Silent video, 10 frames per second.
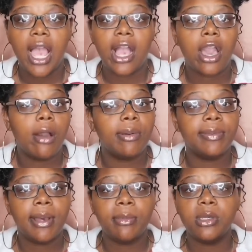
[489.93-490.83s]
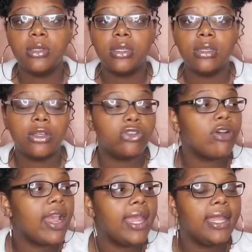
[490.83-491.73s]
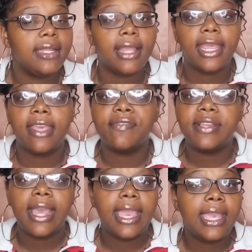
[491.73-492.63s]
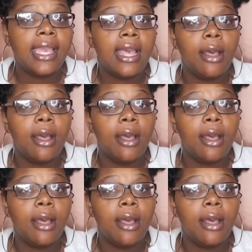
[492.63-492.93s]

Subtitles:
I call my mama crying like every day.